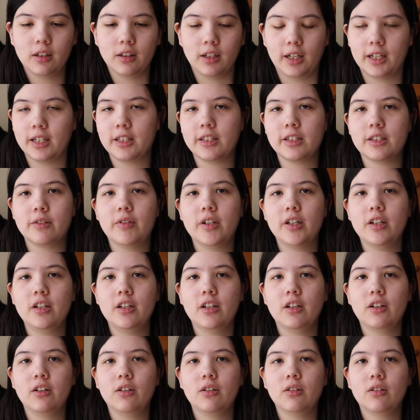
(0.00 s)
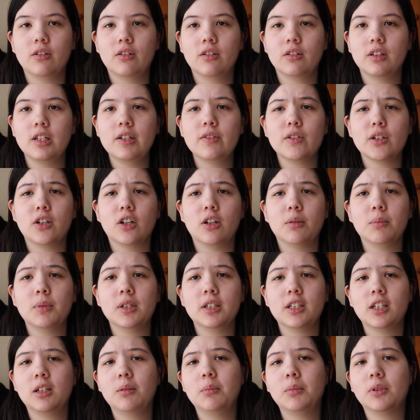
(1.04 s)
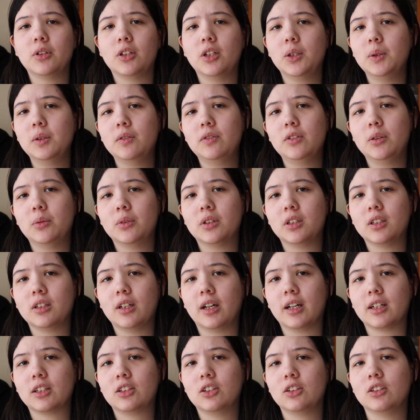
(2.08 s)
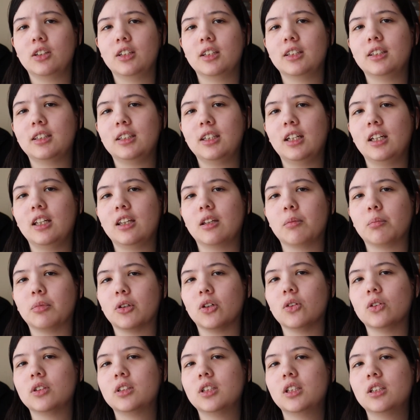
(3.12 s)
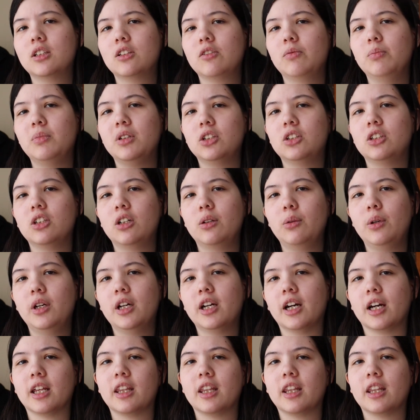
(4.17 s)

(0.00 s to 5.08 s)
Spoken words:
like this video, leave a comment down below if you want to actually see the process of me sewing.